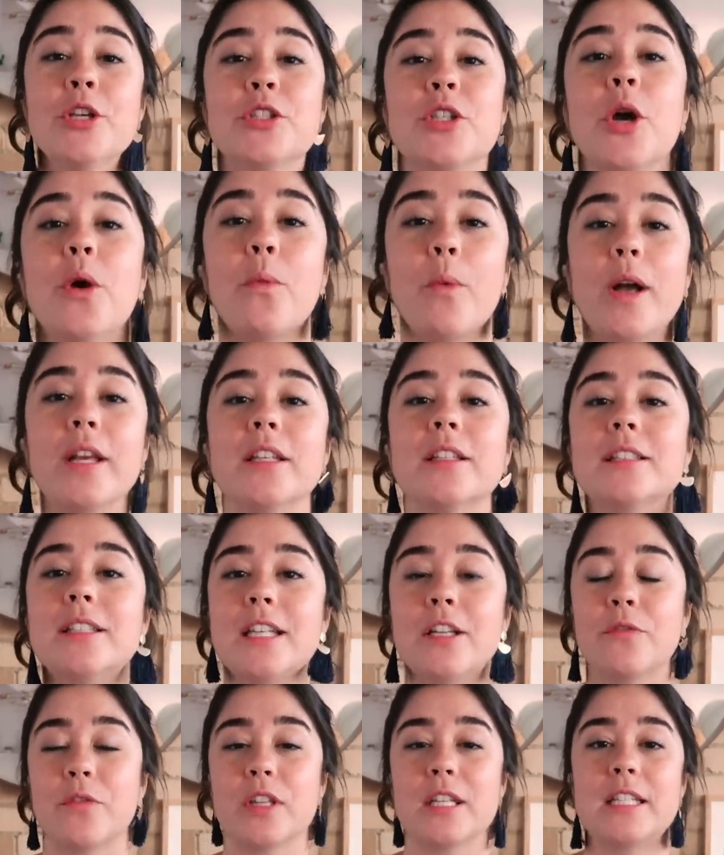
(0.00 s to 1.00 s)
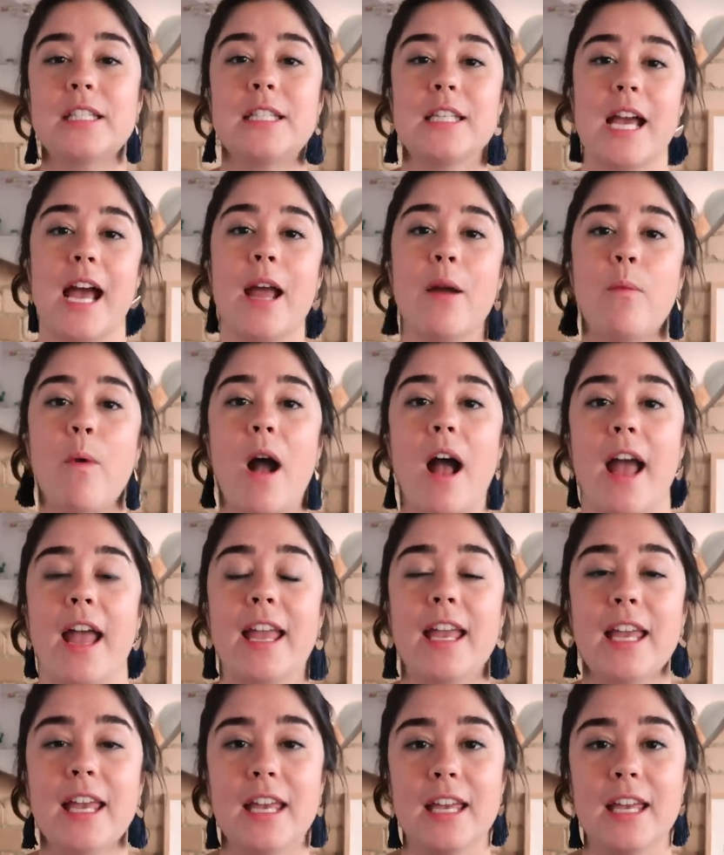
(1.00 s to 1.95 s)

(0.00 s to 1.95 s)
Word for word: So what you'll need for this D I Y